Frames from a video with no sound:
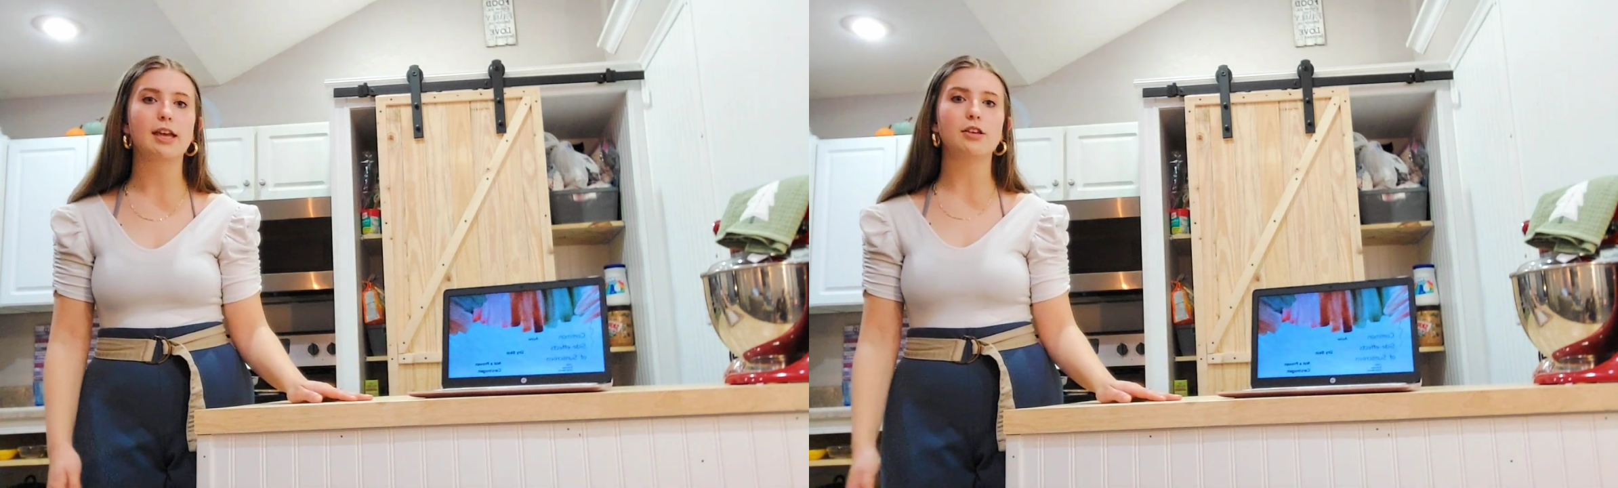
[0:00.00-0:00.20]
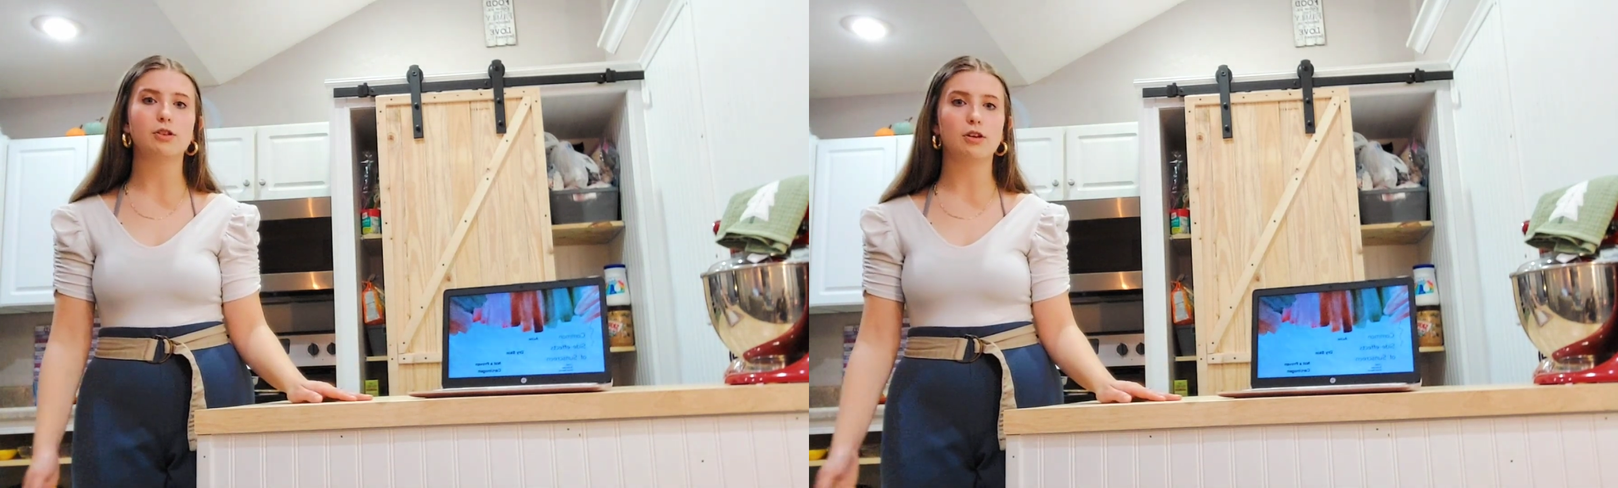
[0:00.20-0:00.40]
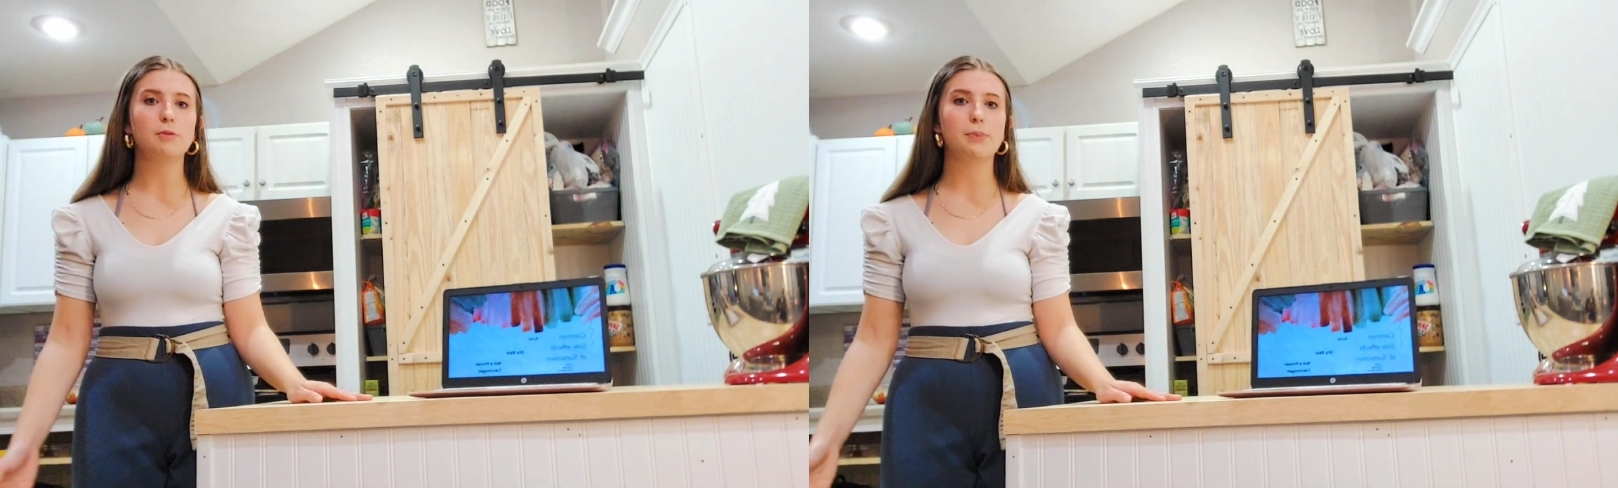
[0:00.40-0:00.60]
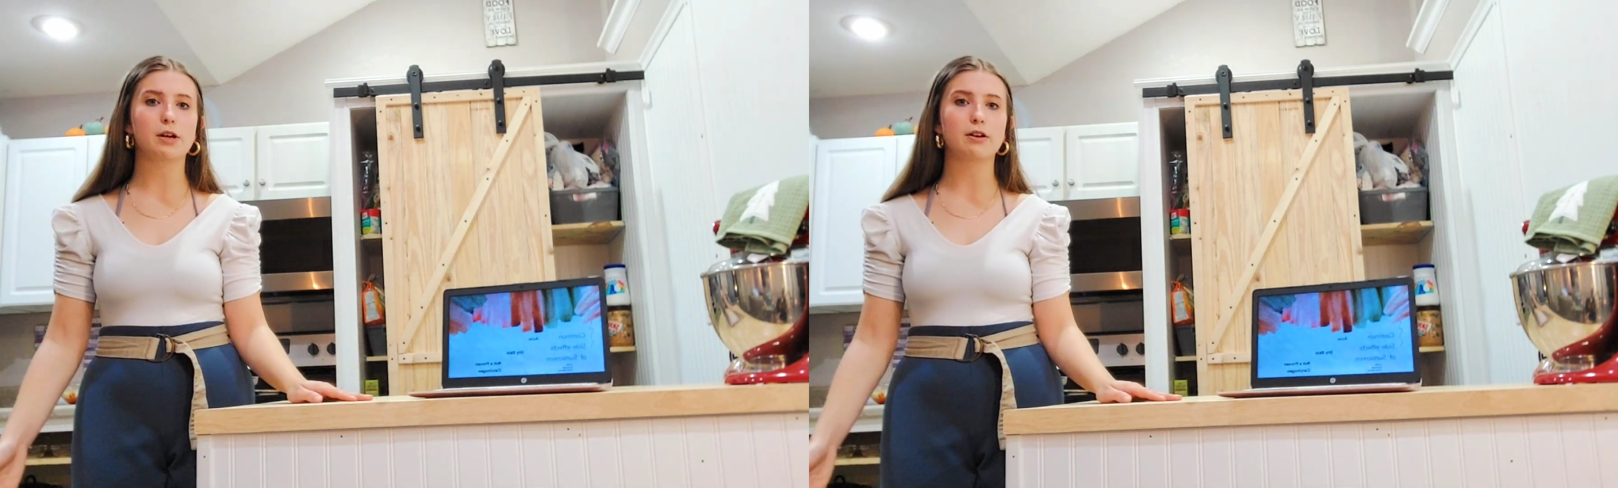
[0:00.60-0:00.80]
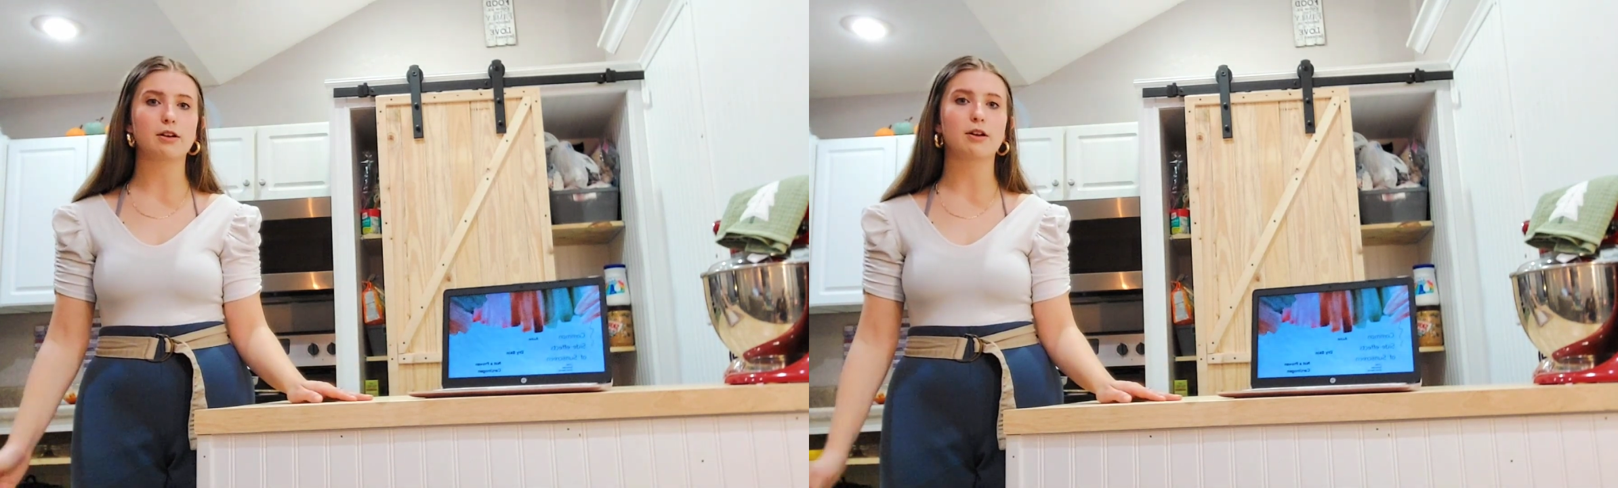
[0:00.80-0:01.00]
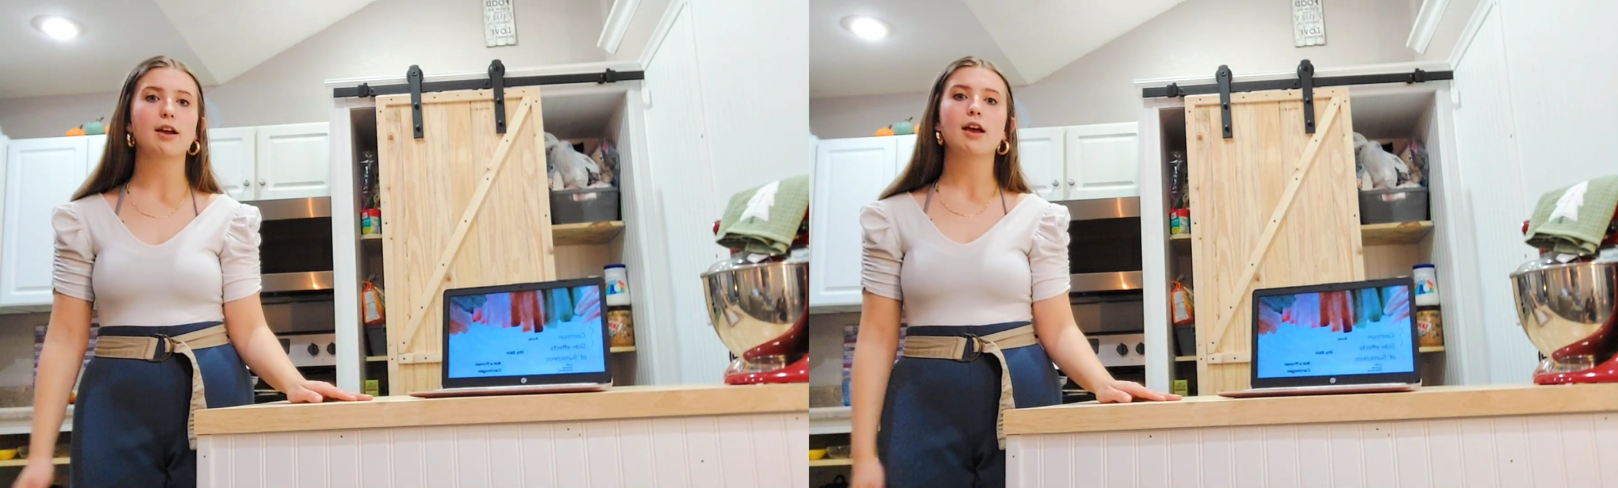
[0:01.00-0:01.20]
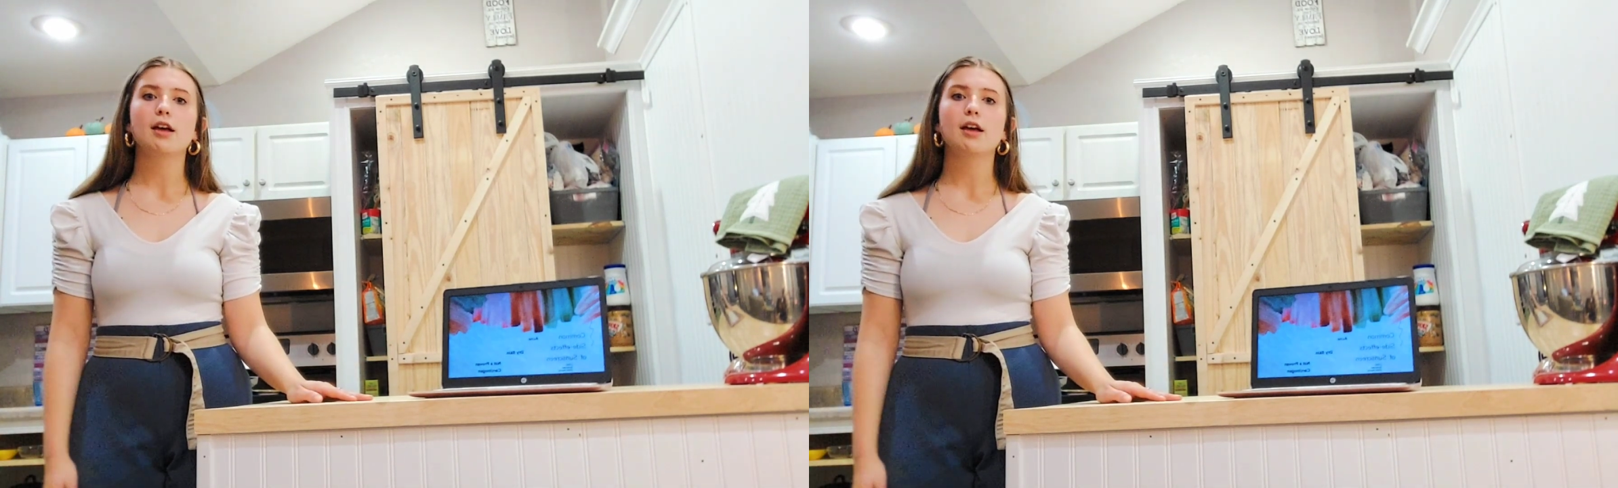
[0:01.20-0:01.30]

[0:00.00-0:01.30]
a good barrier